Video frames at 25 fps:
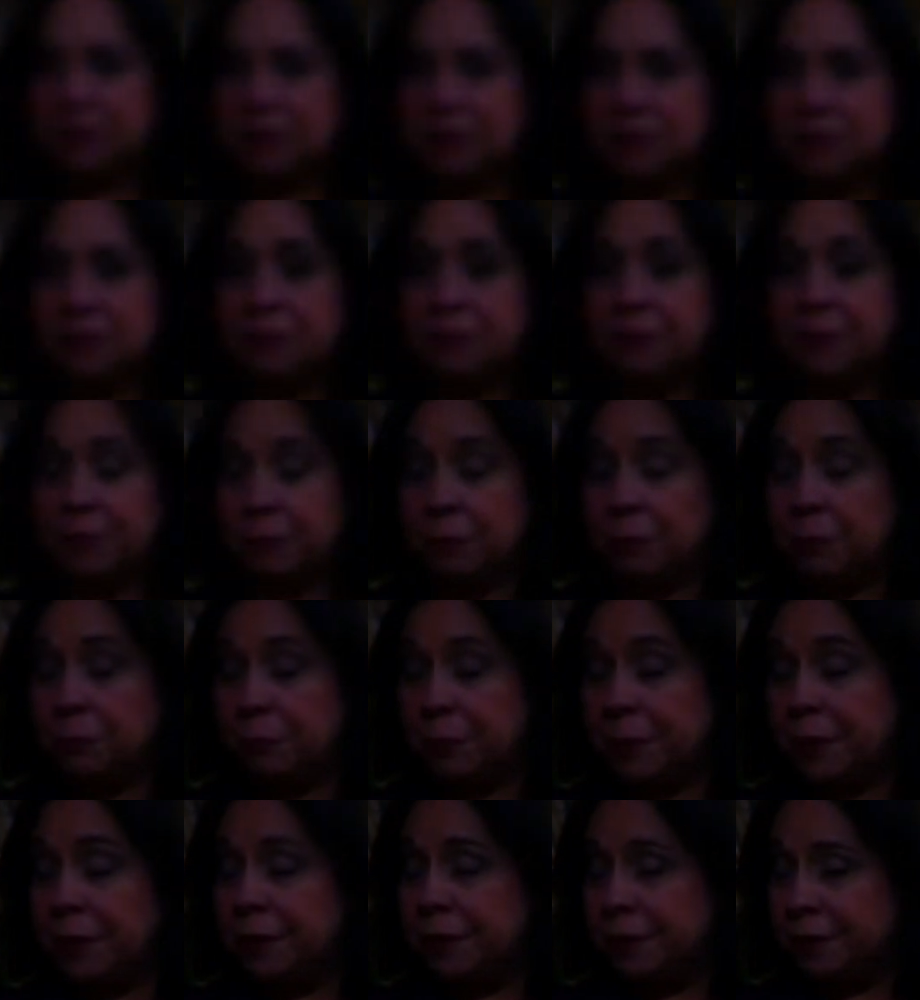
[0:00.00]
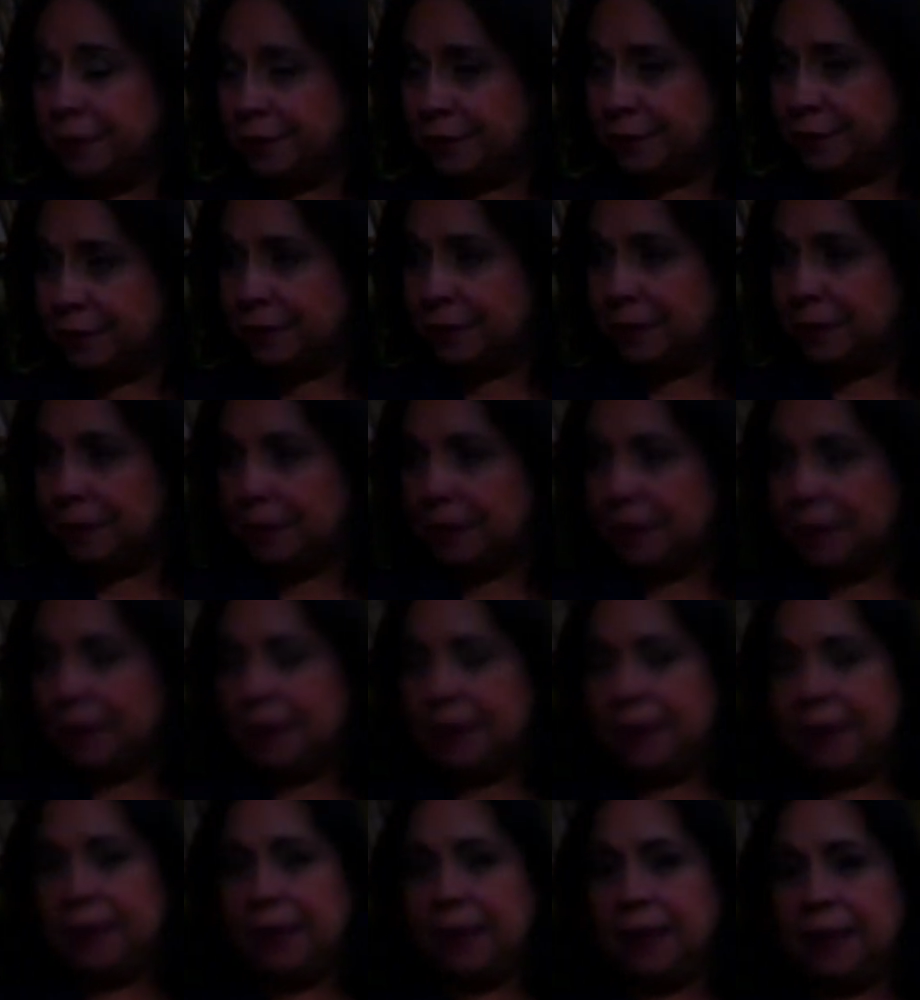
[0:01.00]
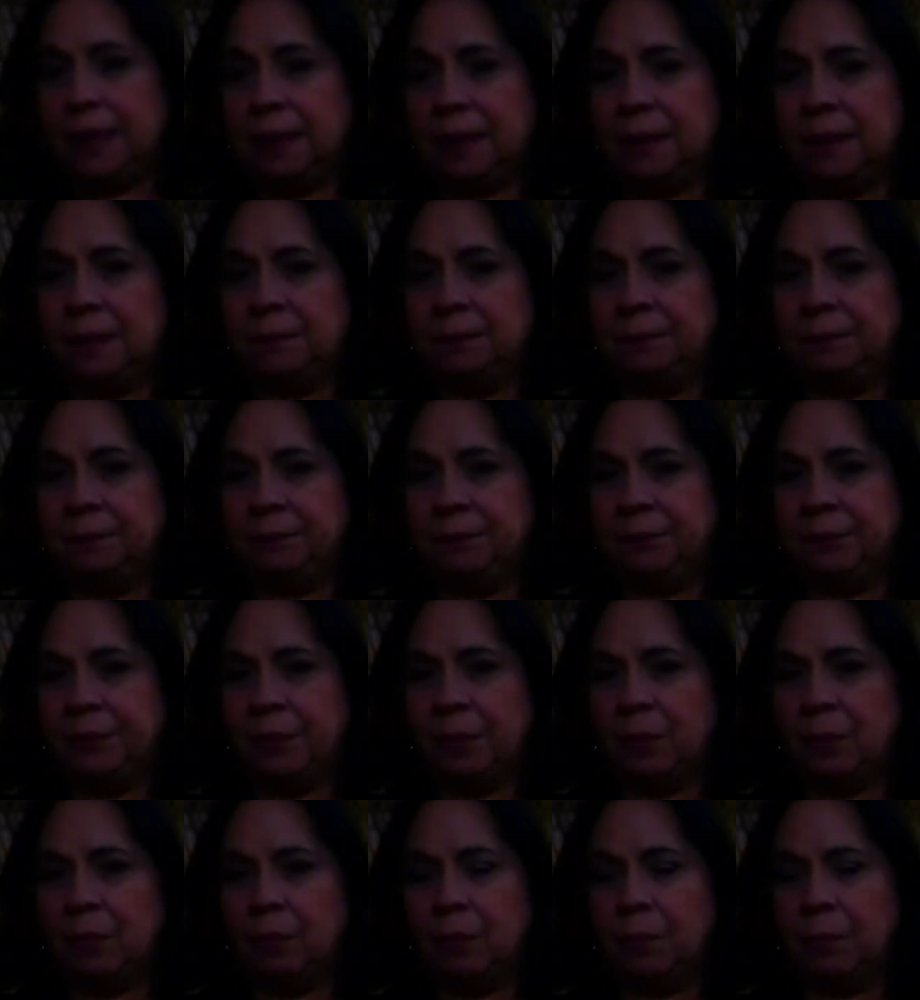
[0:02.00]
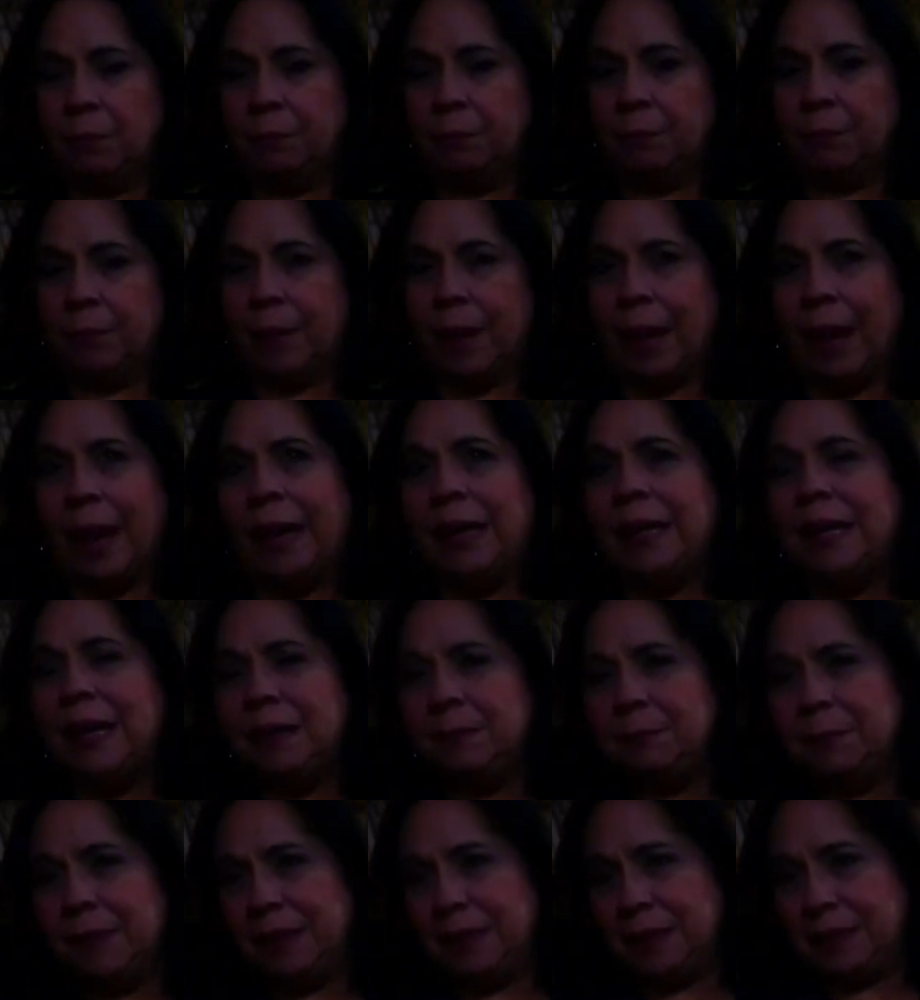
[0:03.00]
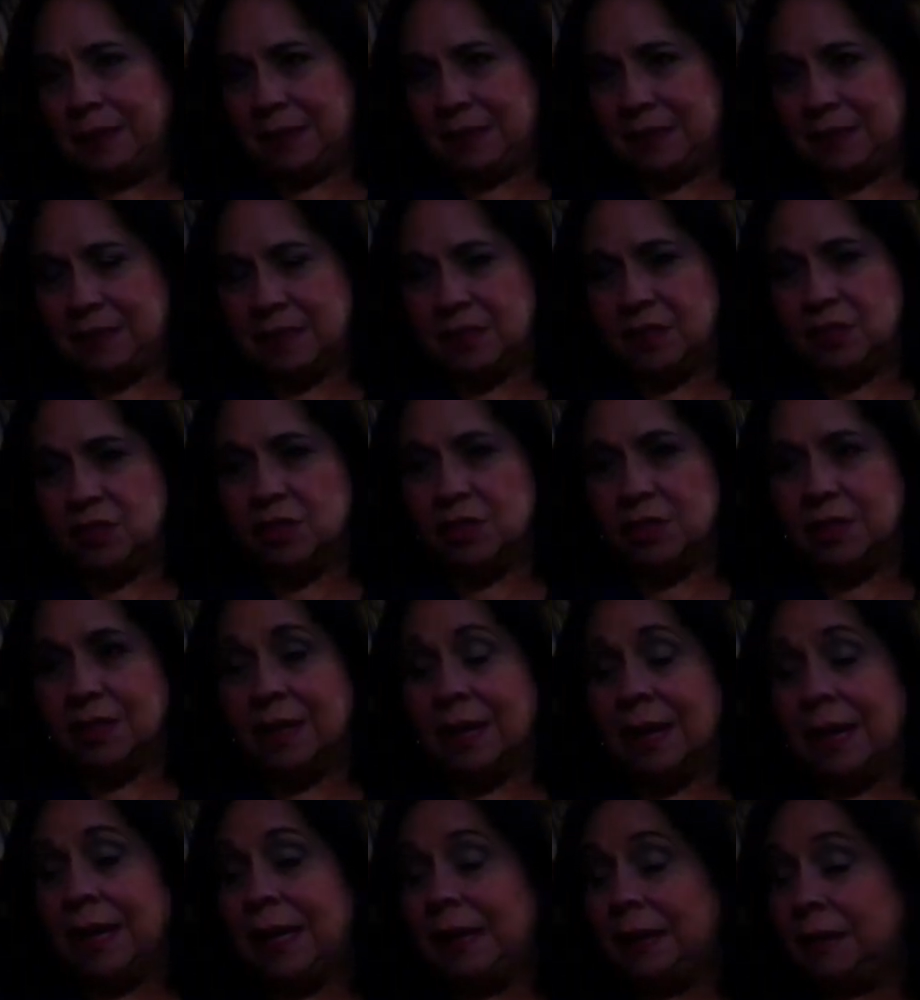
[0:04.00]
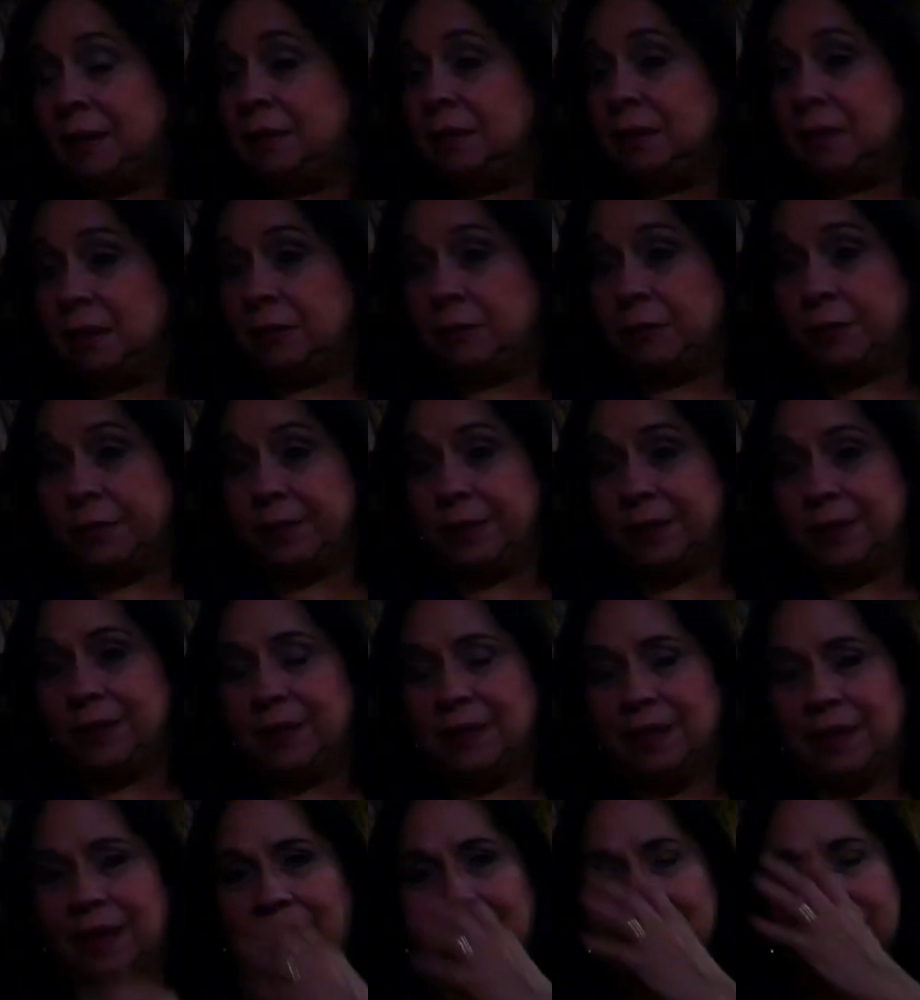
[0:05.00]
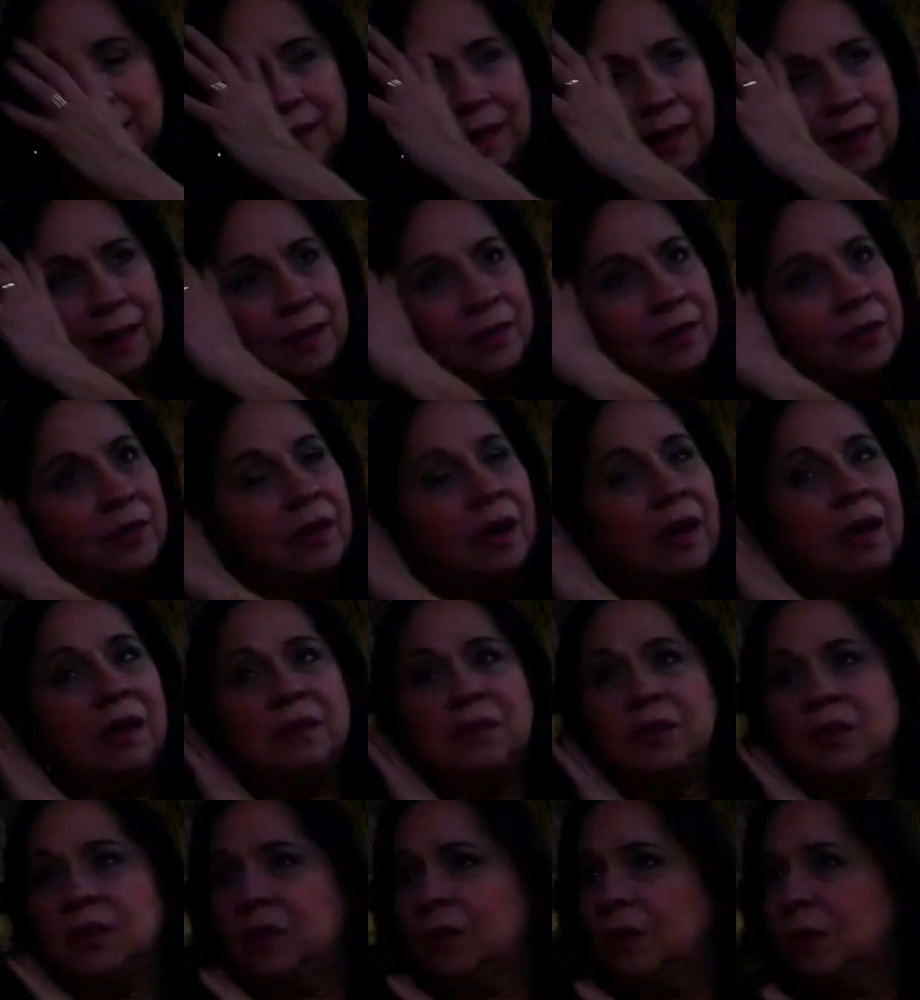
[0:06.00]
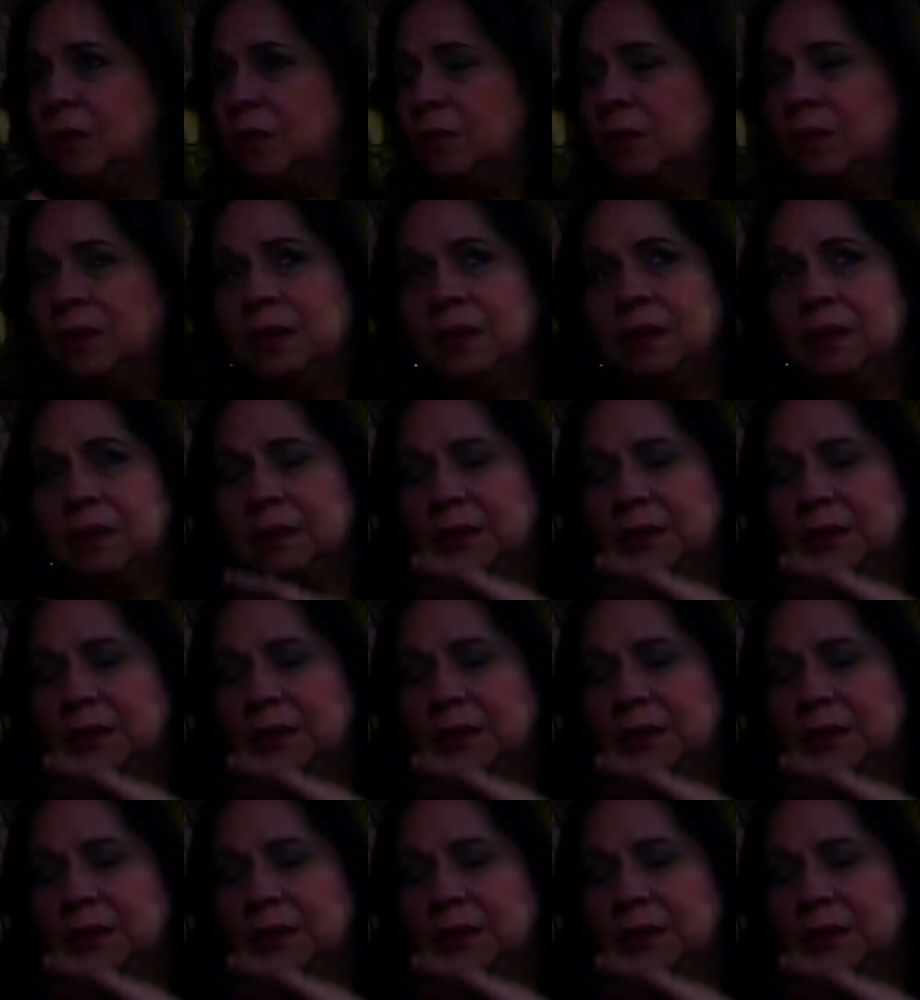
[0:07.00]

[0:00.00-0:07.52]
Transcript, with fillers: it is very real um, I had made a decision and I had to live with it. I, I thought, you know,